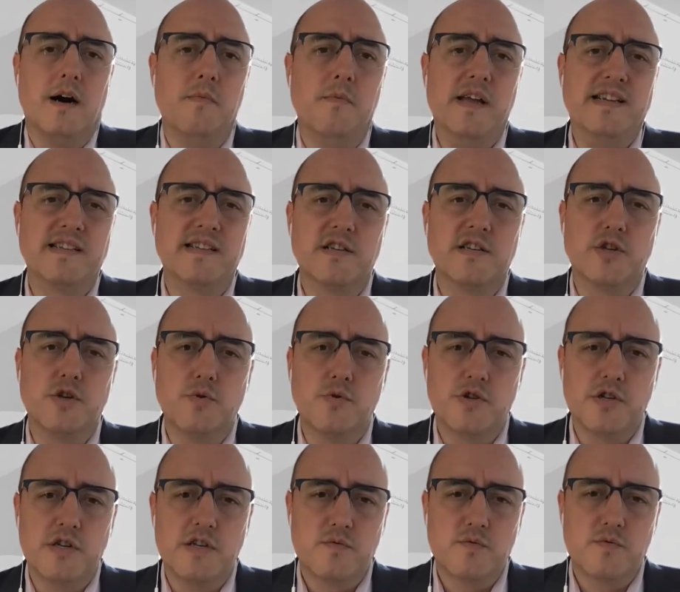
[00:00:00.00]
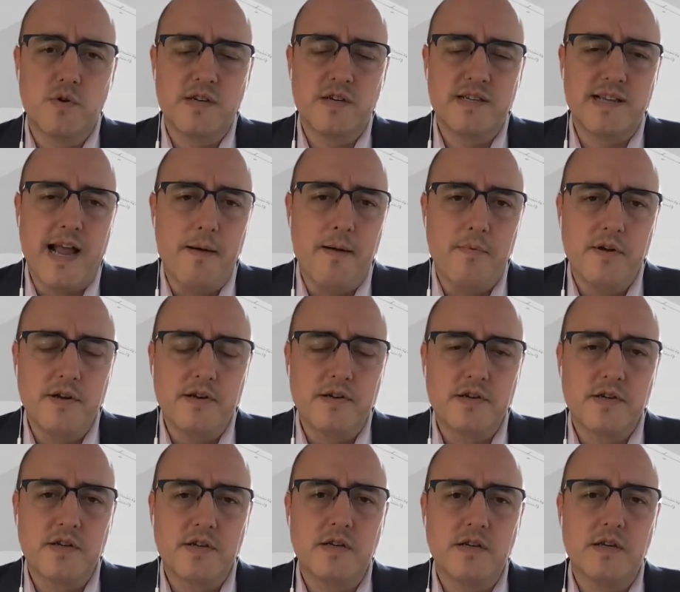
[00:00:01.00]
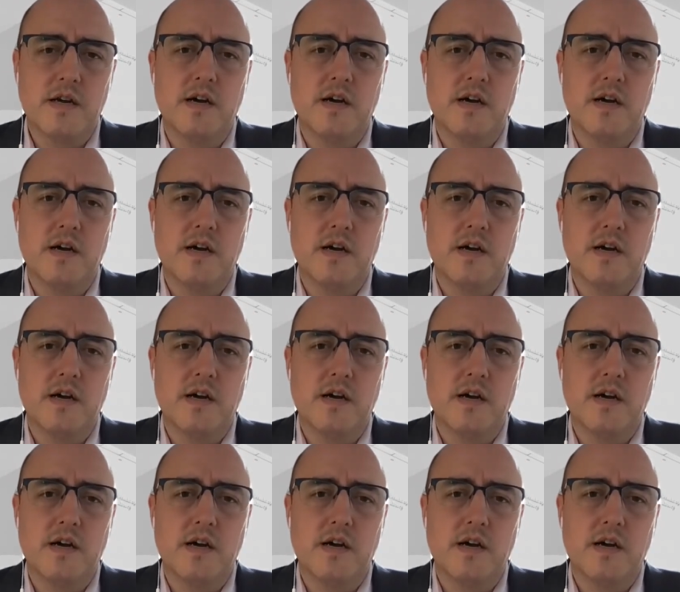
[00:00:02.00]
Institutions were established